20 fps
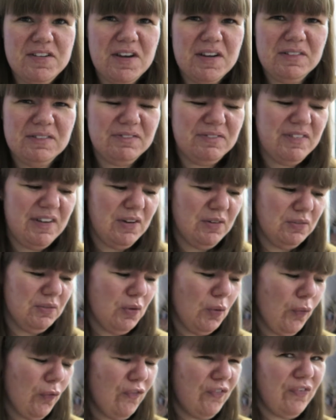don't feel
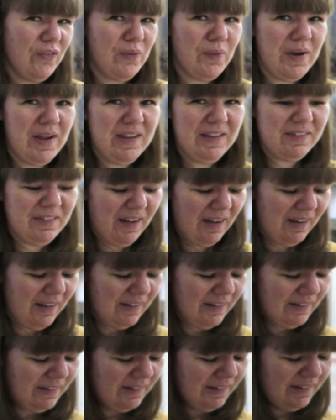awful either.
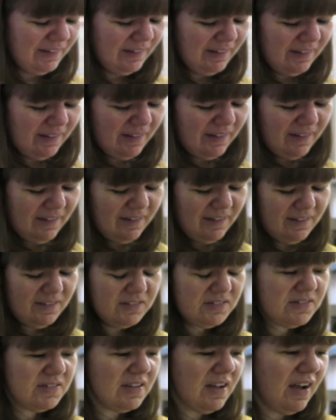
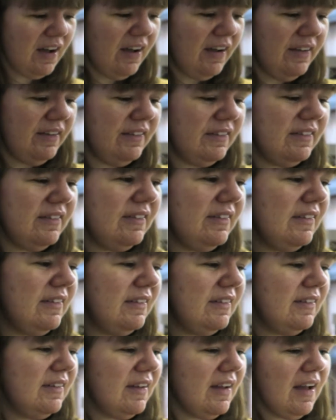So,
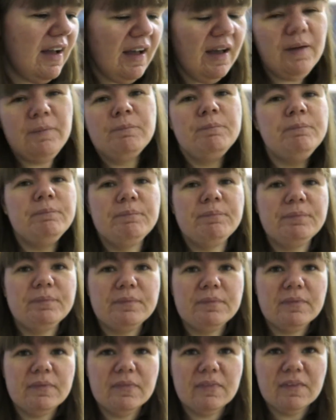I
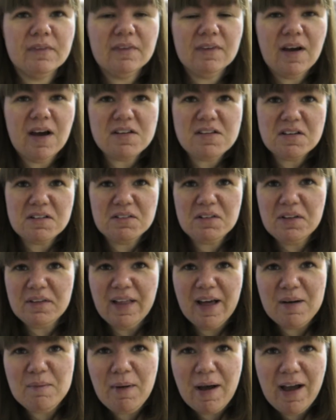don't look
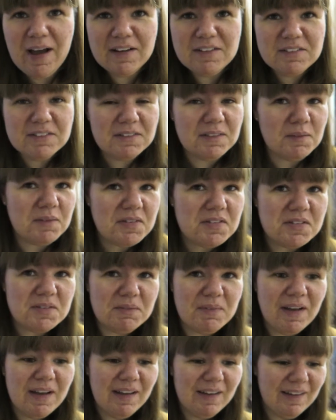that bad, I must
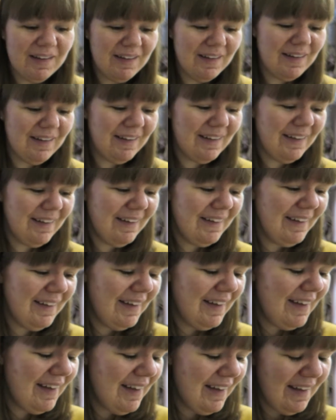admit.
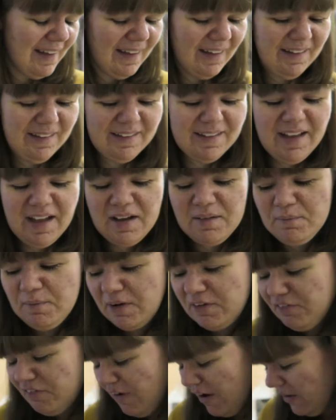Yeah,
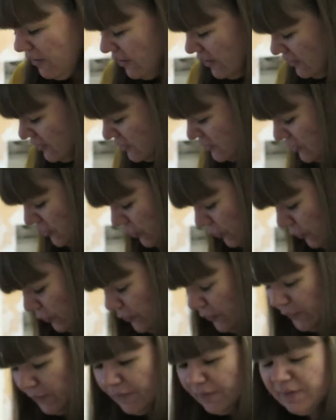my throat is
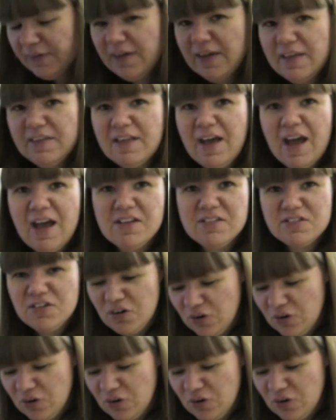sore. That has